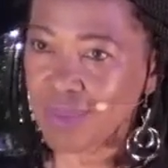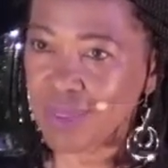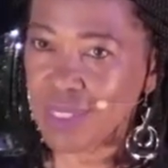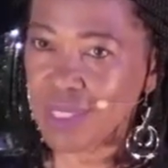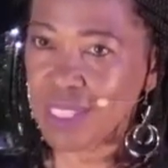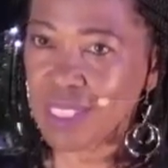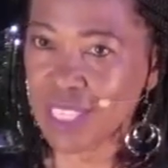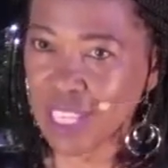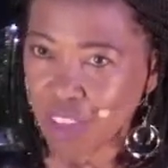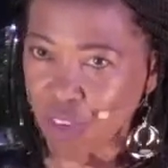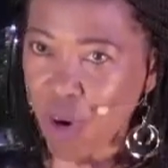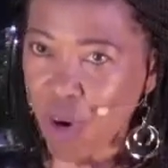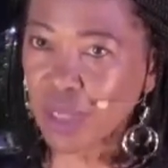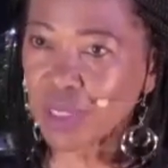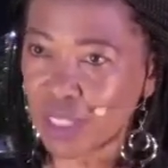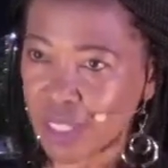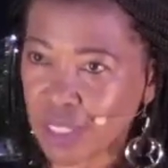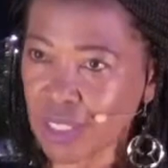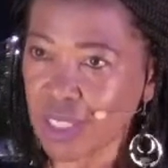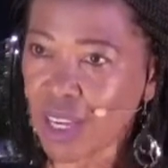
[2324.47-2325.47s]
stay
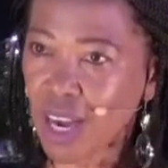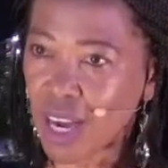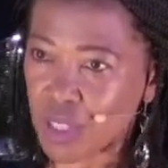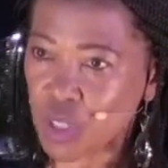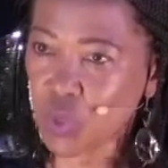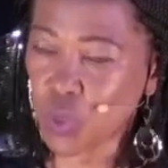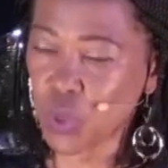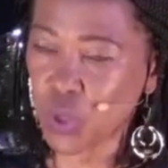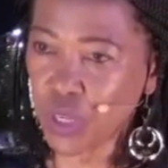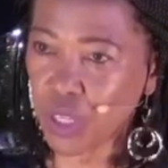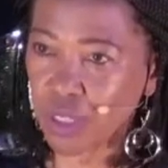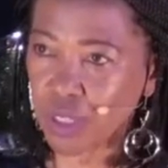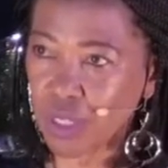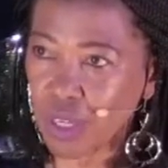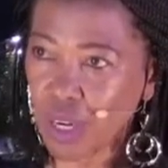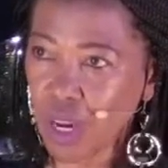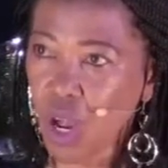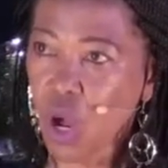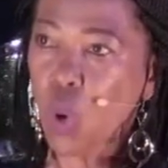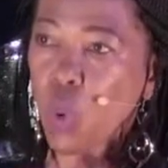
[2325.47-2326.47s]
grounded in God's Word,
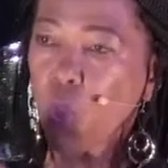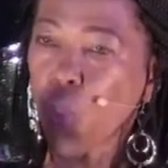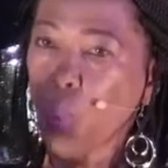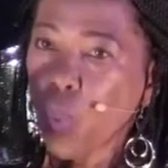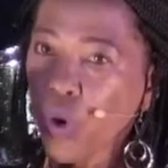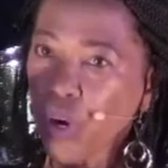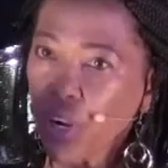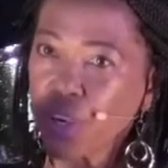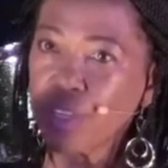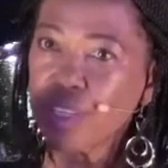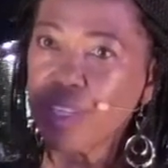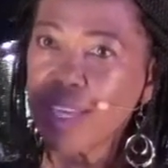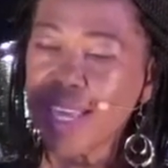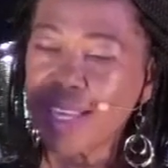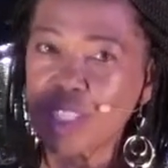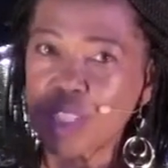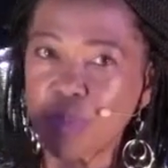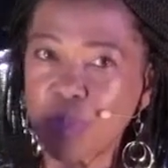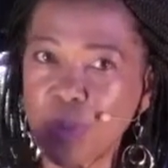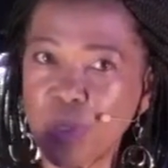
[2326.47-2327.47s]
we're going to
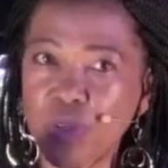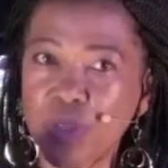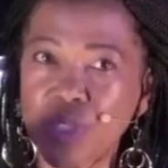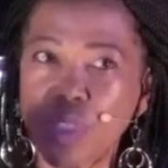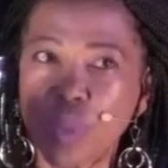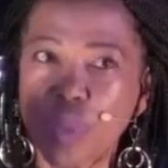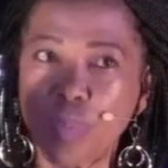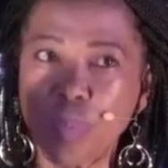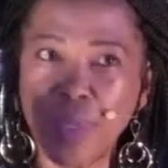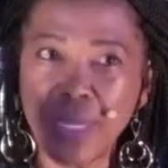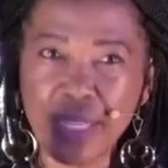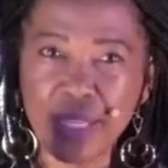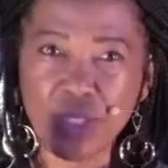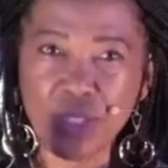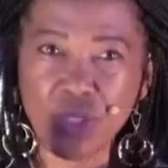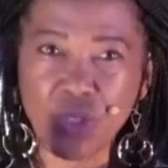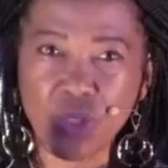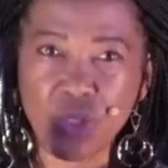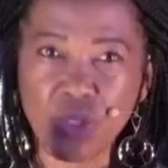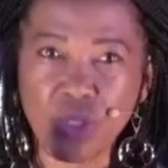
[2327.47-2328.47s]
experience
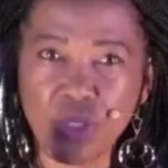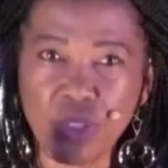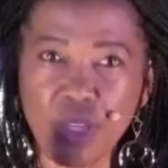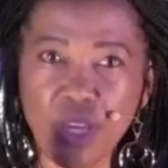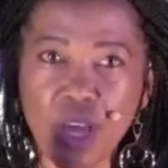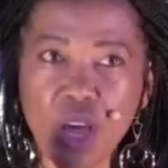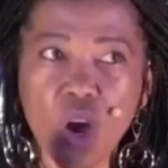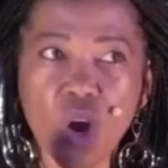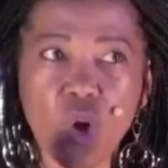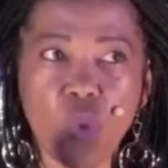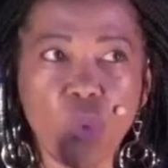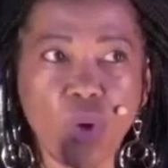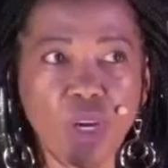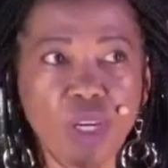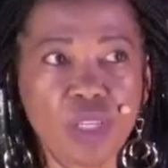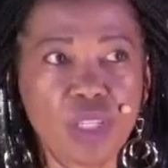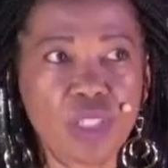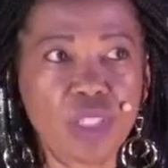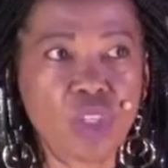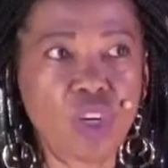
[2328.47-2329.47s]
peace. We're going
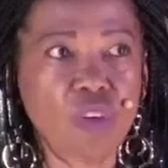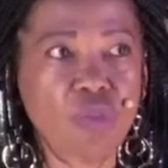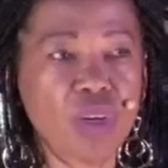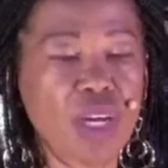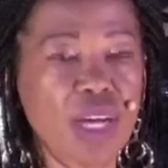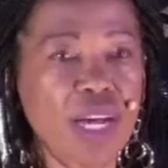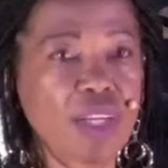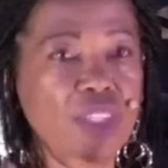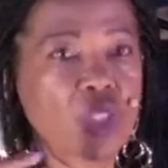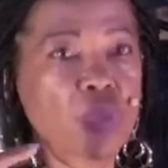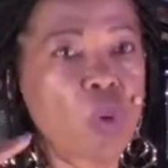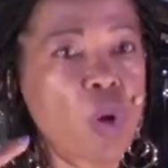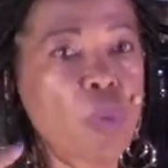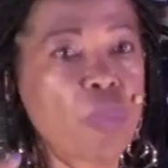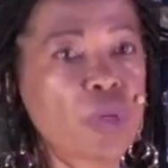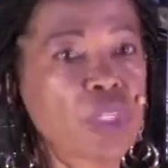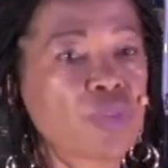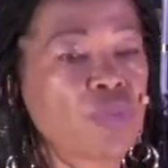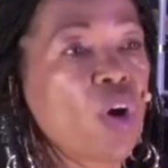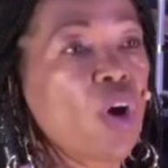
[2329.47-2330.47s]
to discover God's
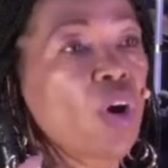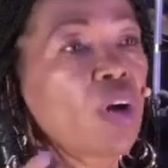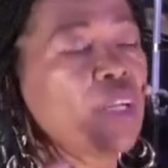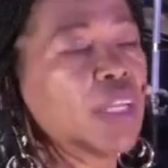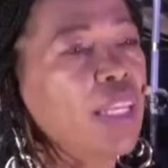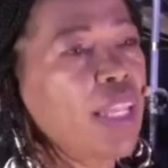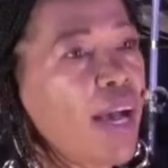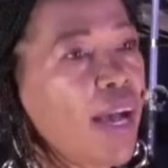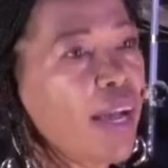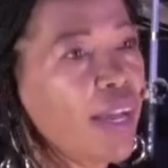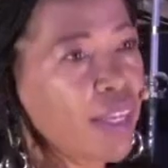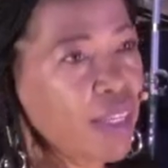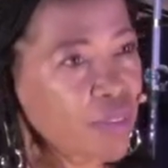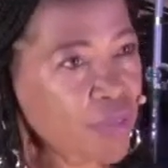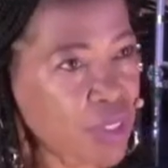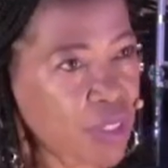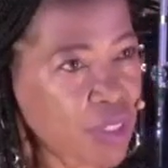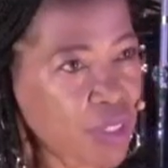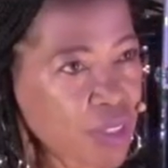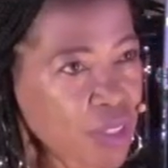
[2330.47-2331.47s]
purpose for our
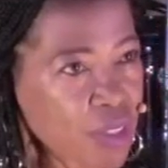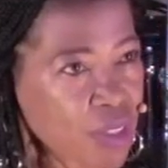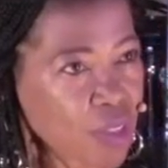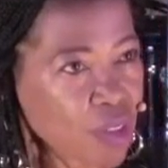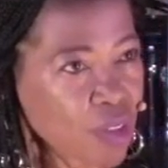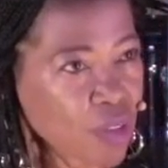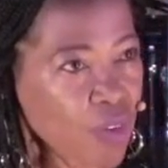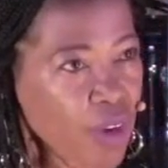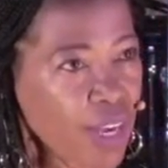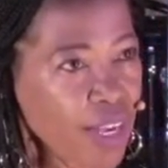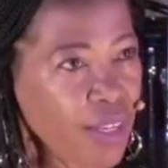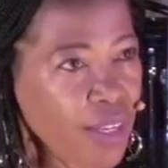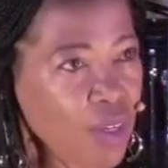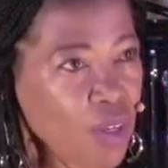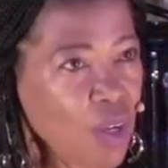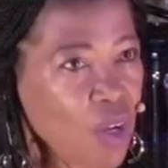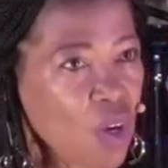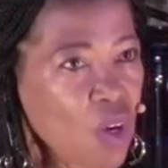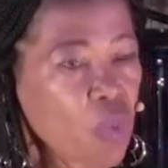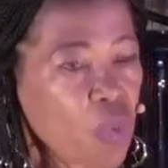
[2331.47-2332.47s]
lives, right?
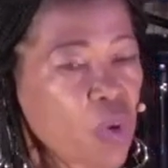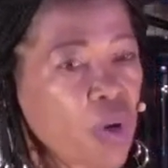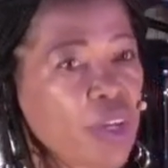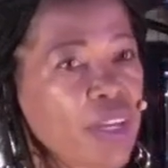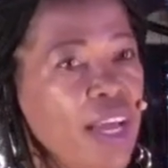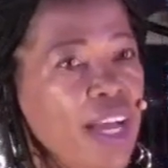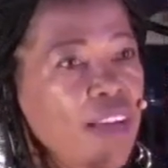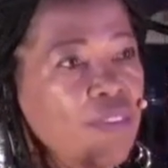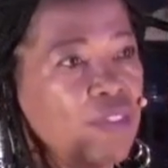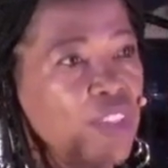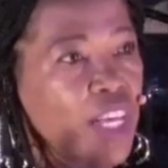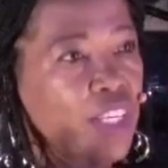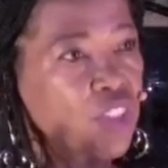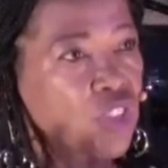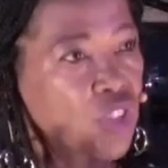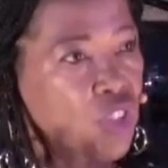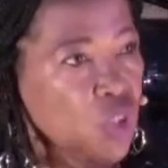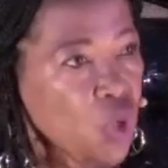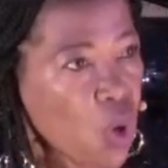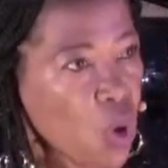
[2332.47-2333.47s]
We're going to have that
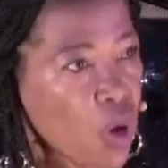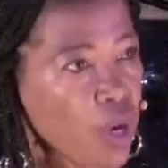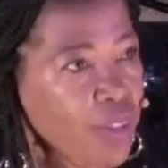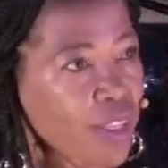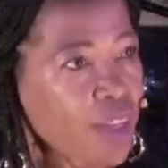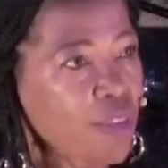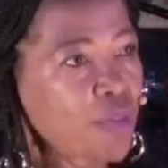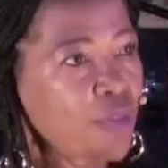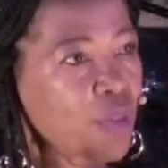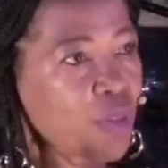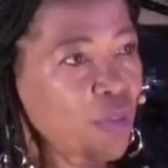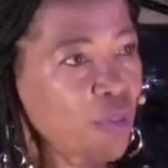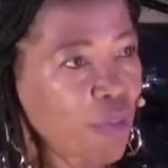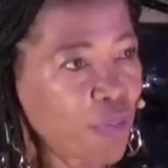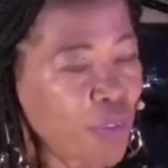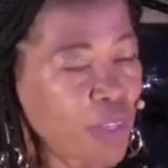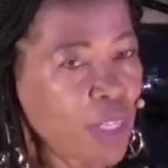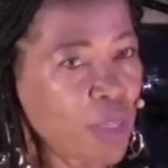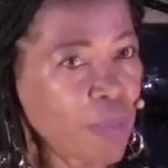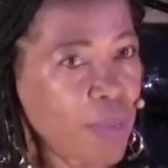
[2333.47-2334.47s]
joy, that
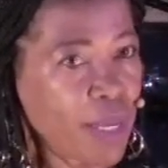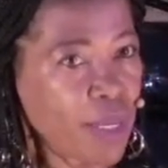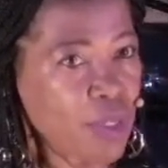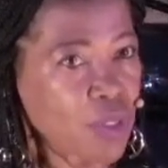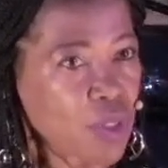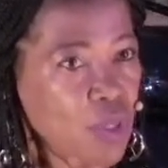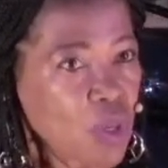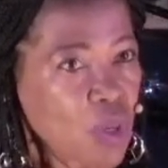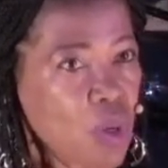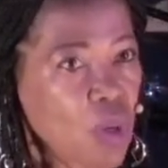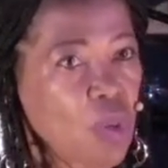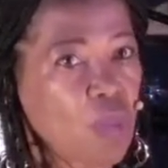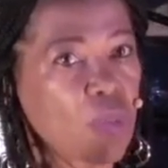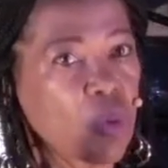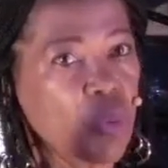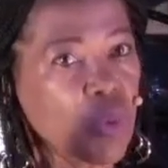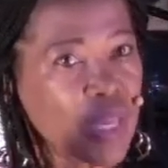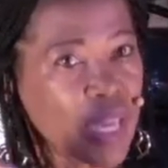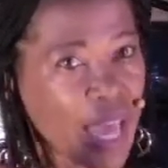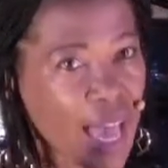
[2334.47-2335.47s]
fulfillment. But
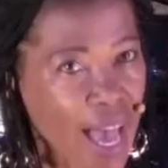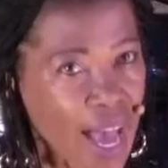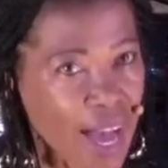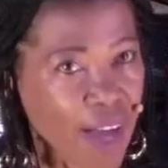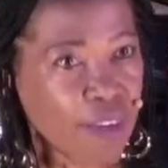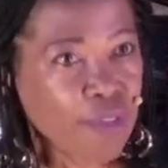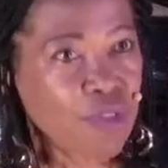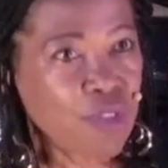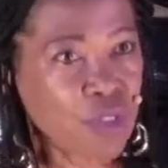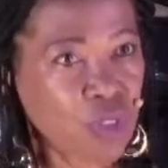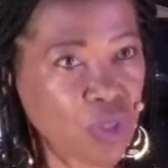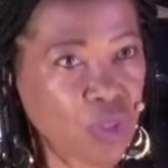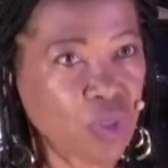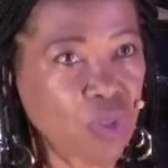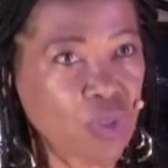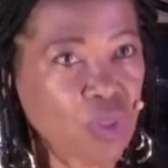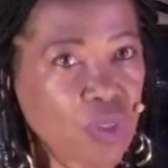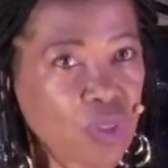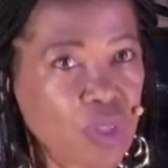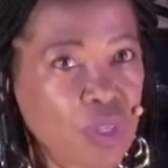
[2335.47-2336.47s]
we have to
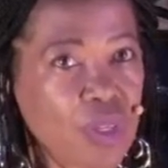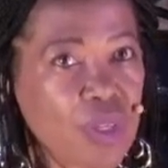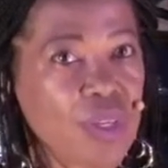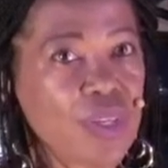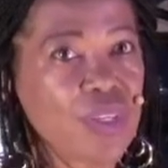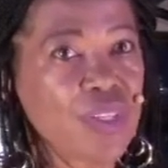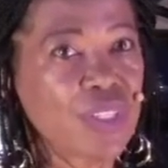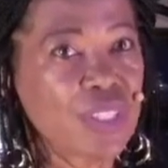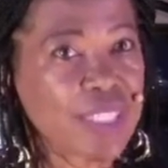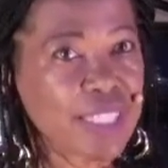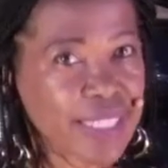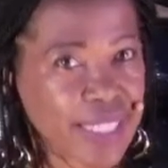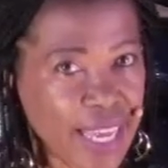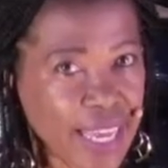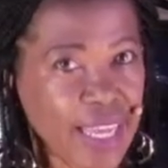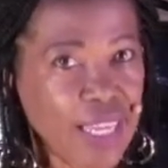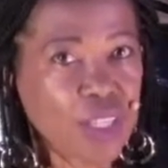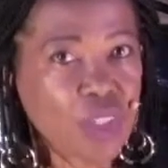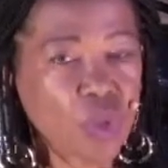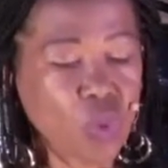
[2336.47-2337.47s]

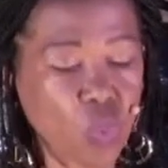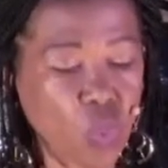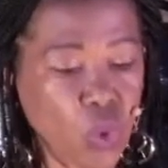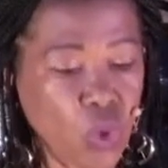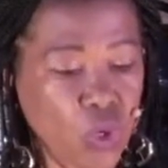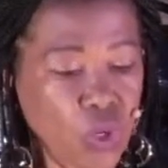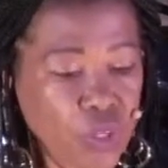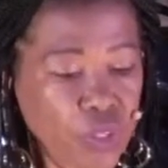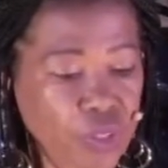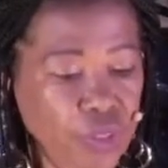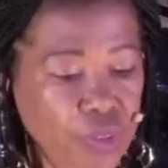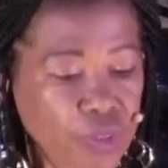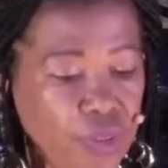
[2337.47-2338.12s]
stay in the Word